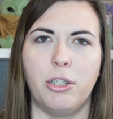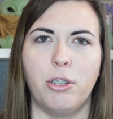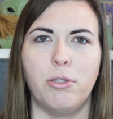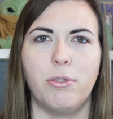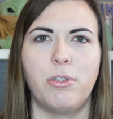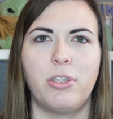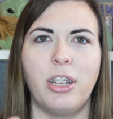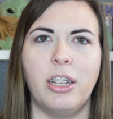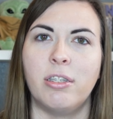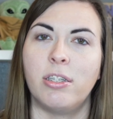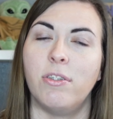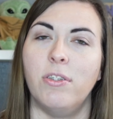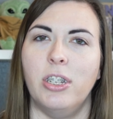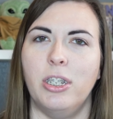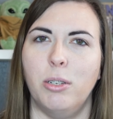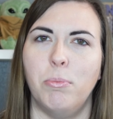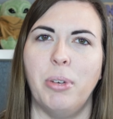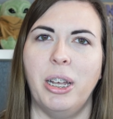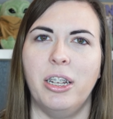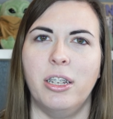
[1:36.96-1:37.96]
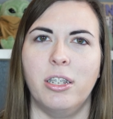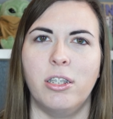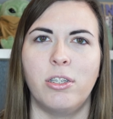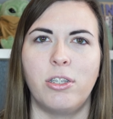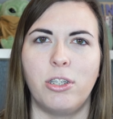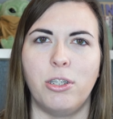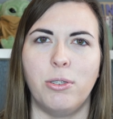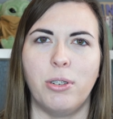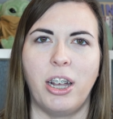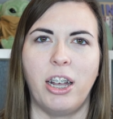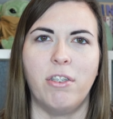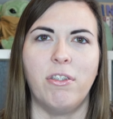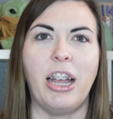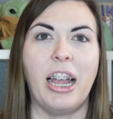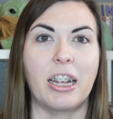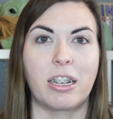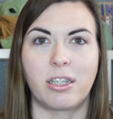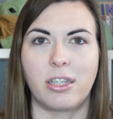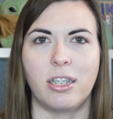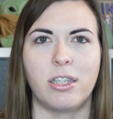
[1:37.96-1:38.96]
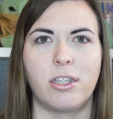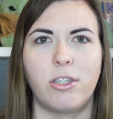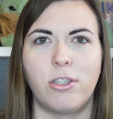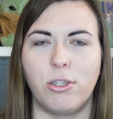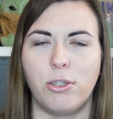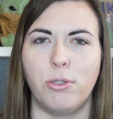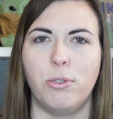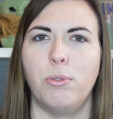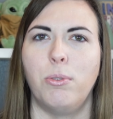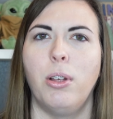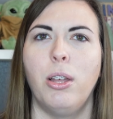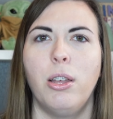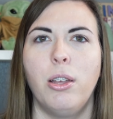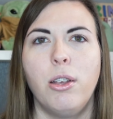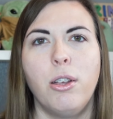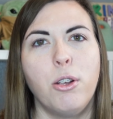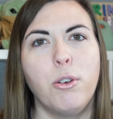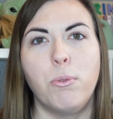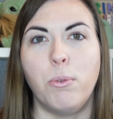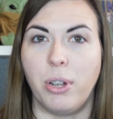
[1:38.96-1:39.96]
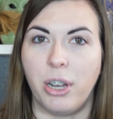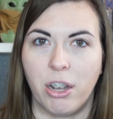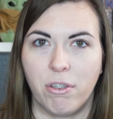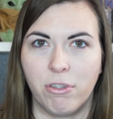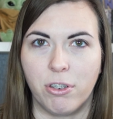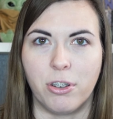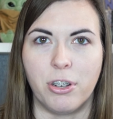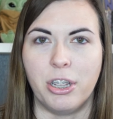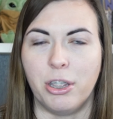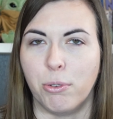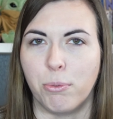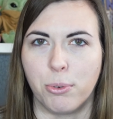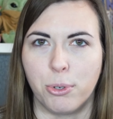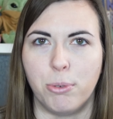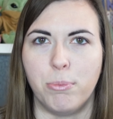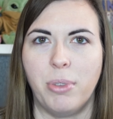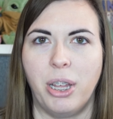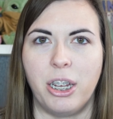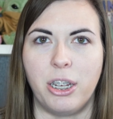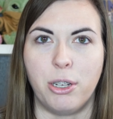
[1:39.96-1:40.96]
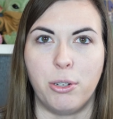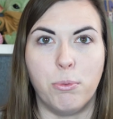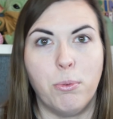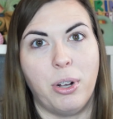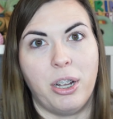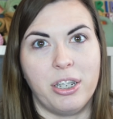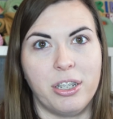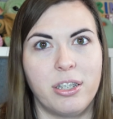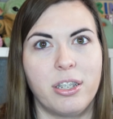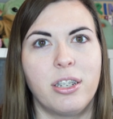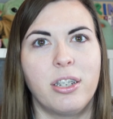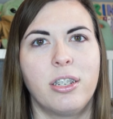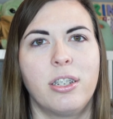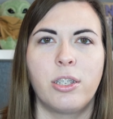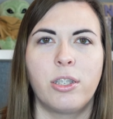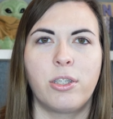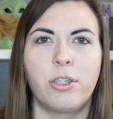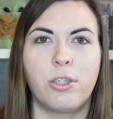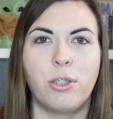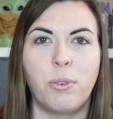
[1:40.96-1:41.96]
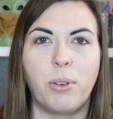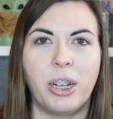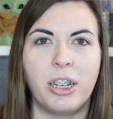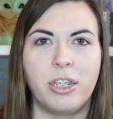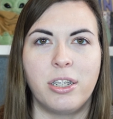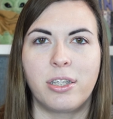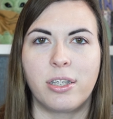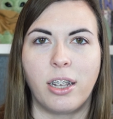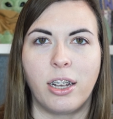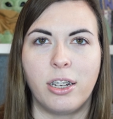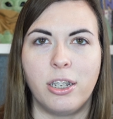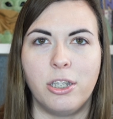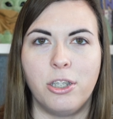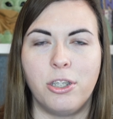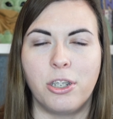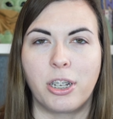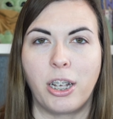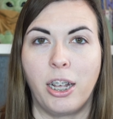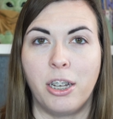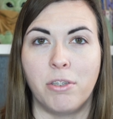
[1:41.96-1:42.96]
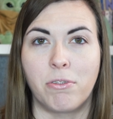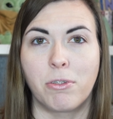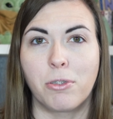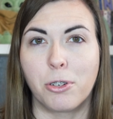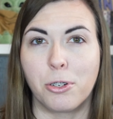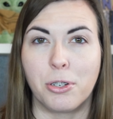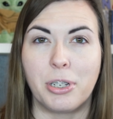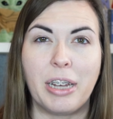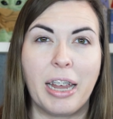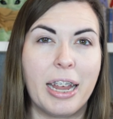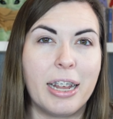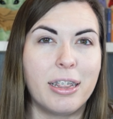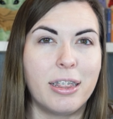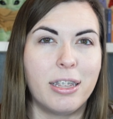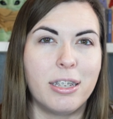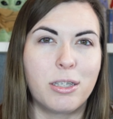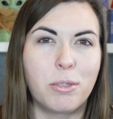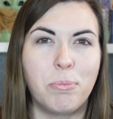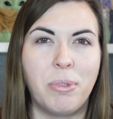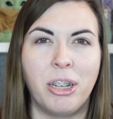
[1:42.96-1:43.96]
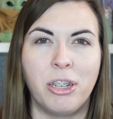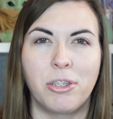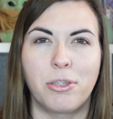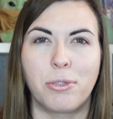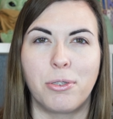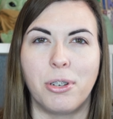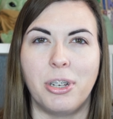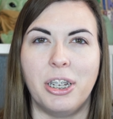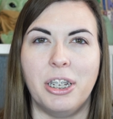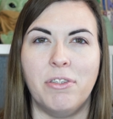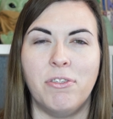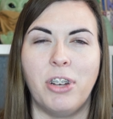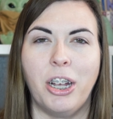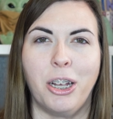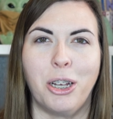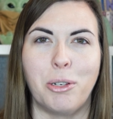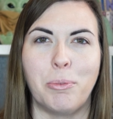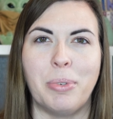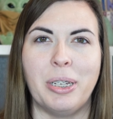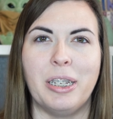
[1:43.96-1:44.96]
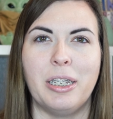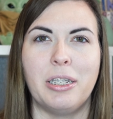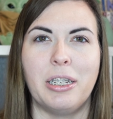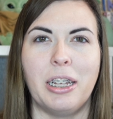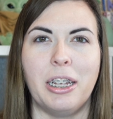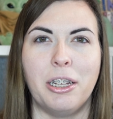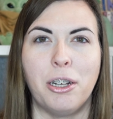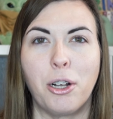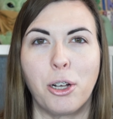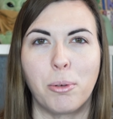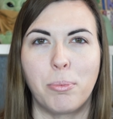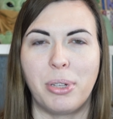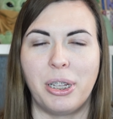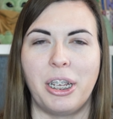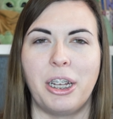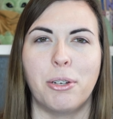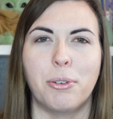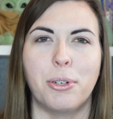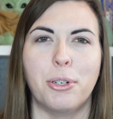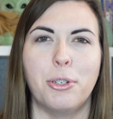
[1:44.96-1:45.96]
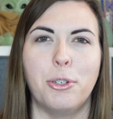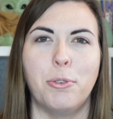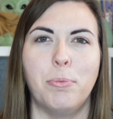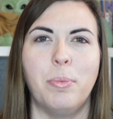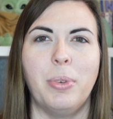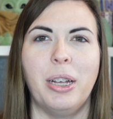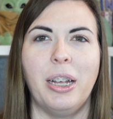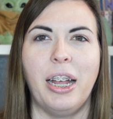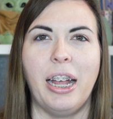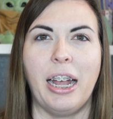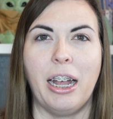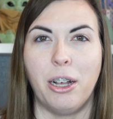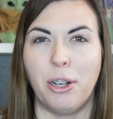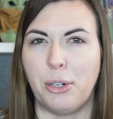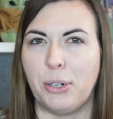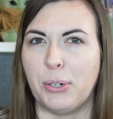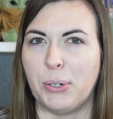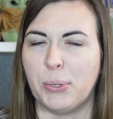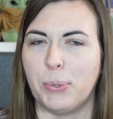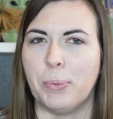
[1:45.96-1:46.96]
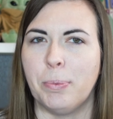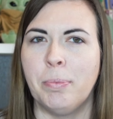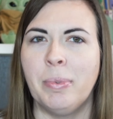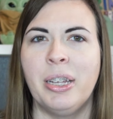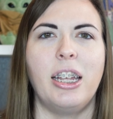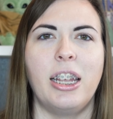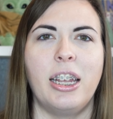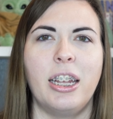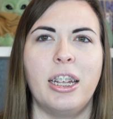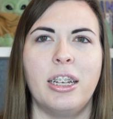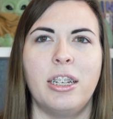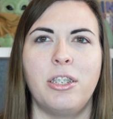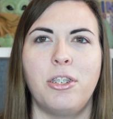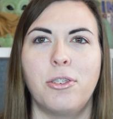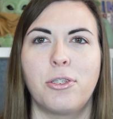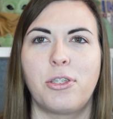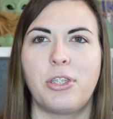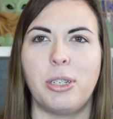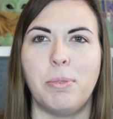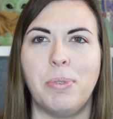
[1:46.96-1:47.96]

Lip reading: sense of independence. You have access to whatever in the room that you want. So I decided to kind of create this Montessori environment in our playroom at home, and you'll see